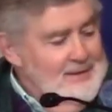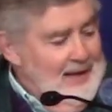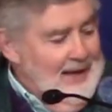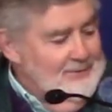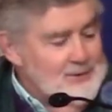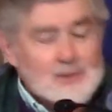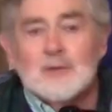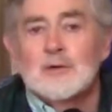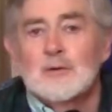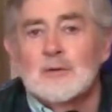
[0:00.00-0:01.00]
having to
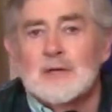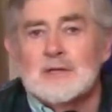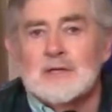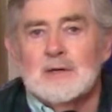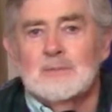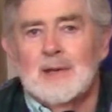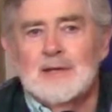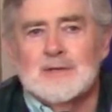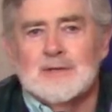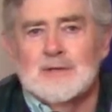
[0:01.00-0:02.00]
do this in
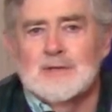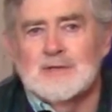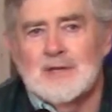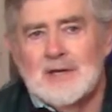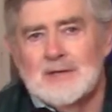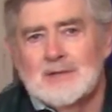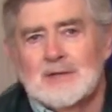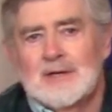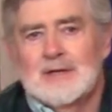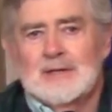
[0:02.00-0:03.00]
pieces and
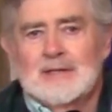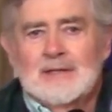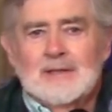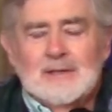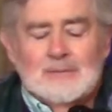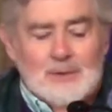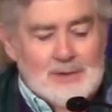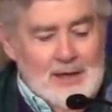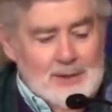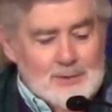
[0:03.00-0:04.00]

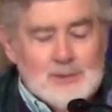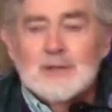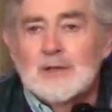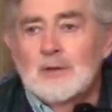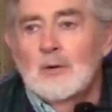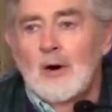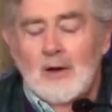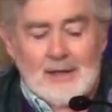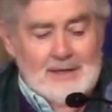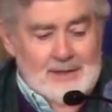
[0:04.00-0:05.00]
without you
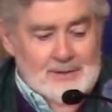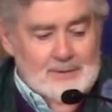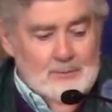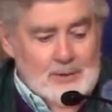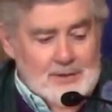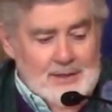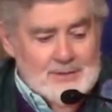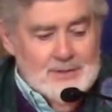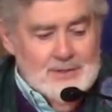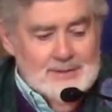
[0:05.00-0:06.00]
all here with
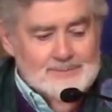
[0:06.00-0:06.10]
us.